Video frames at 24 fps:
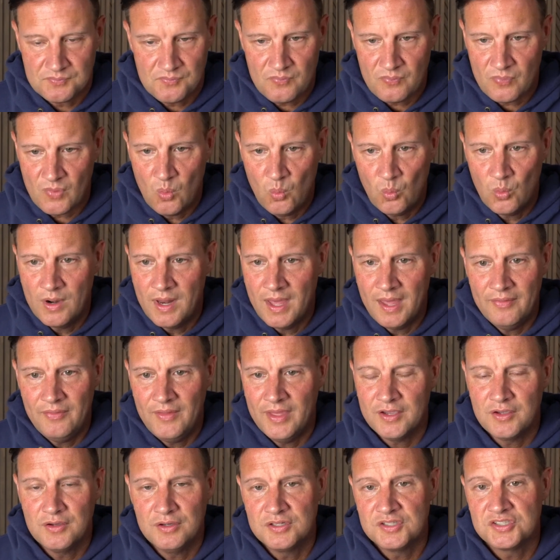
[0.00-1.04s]
we're not in
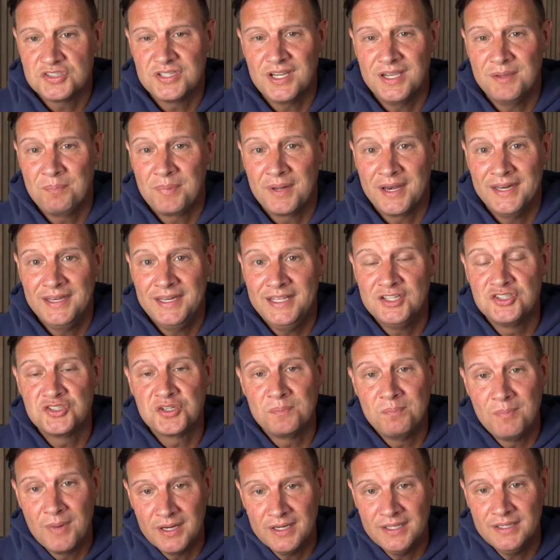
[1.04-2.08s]
that good a shape, but I need your
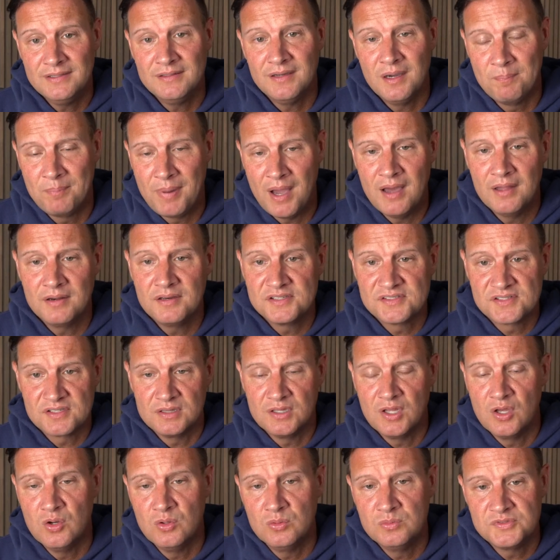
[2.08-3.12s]
money. A bond is a
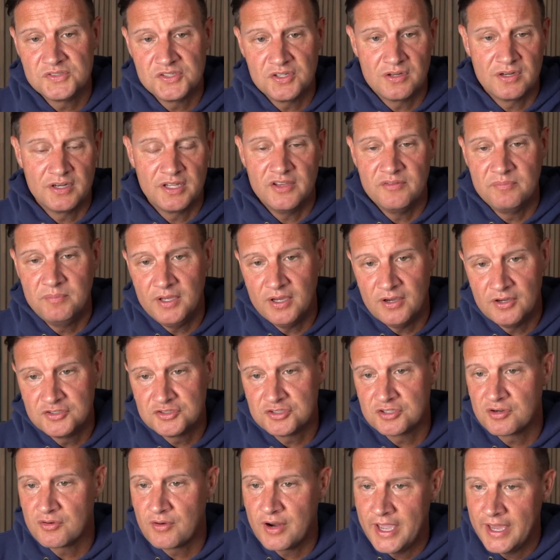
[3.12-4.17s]
loan. So you're going to give me
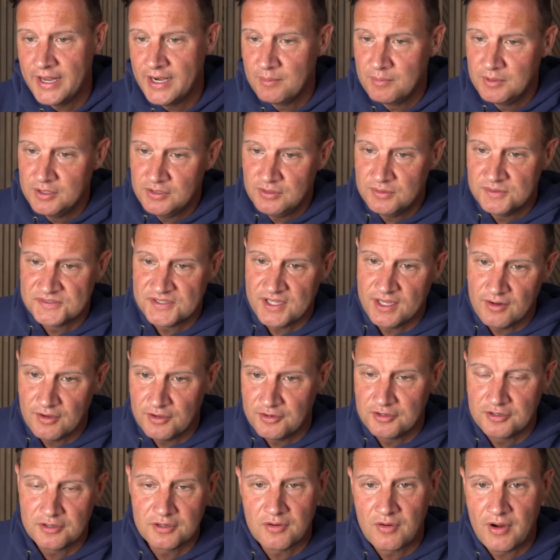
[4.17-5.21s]
$100,000. I'm going to use that
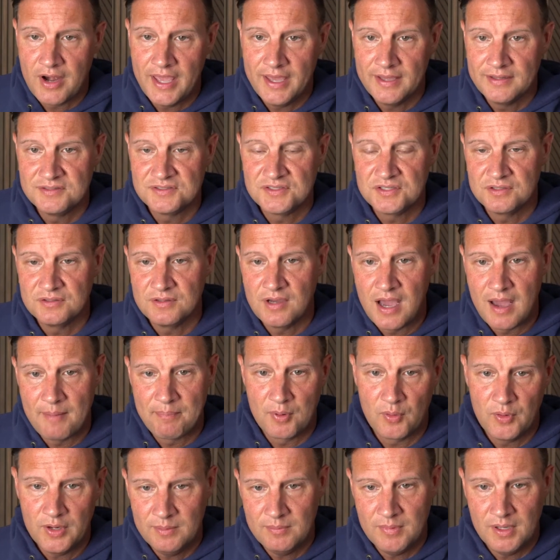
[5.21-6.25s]
$100,000 to
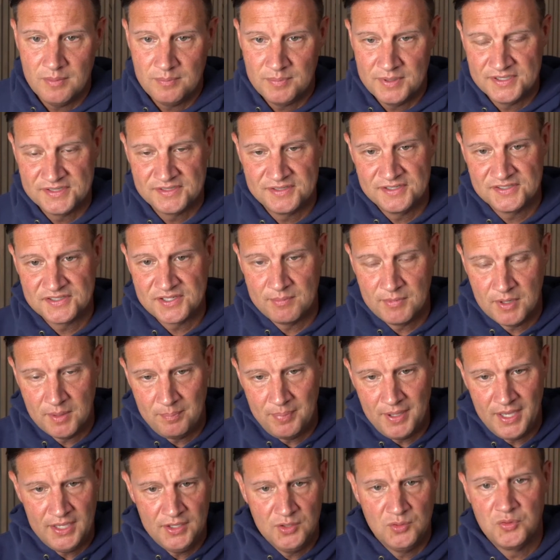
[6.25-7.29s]
operate my business. I'm going to
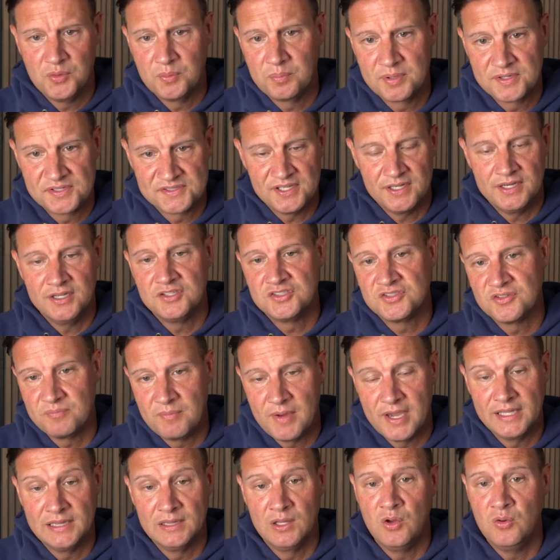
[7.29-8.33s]
pay you a percentage of
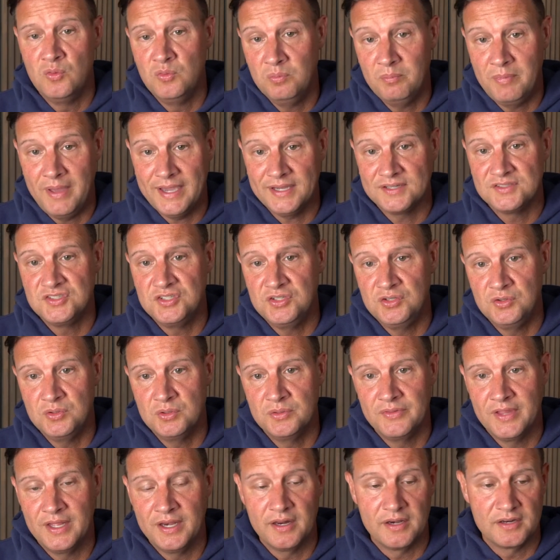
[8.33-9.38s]
my loan back to you.
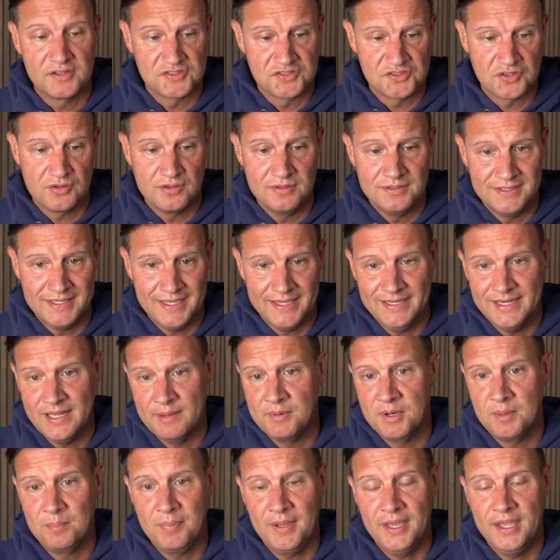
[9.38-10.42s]
And then at a certain date, I'm
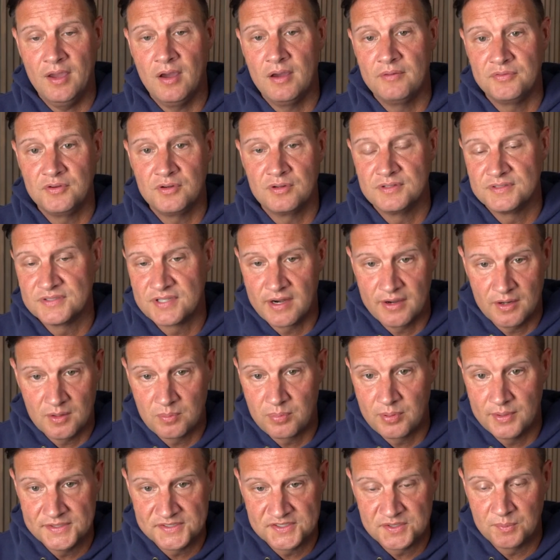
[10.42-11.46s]
going to pay off your entire
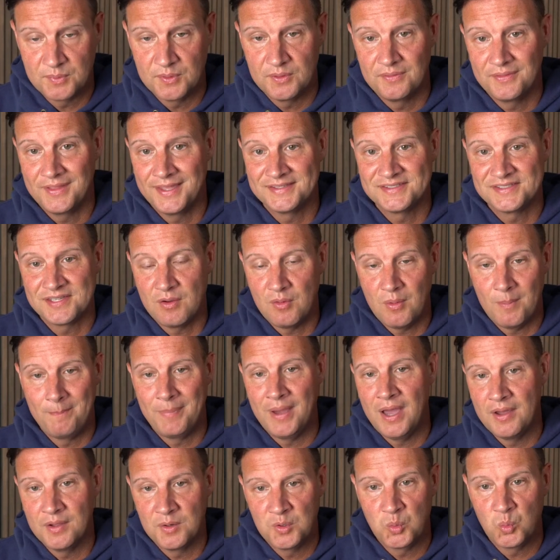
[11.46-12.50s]
principal. That's how a
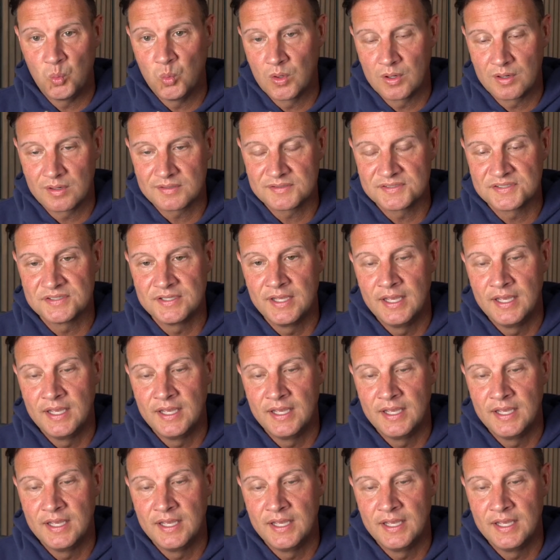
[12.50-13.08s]
bond works.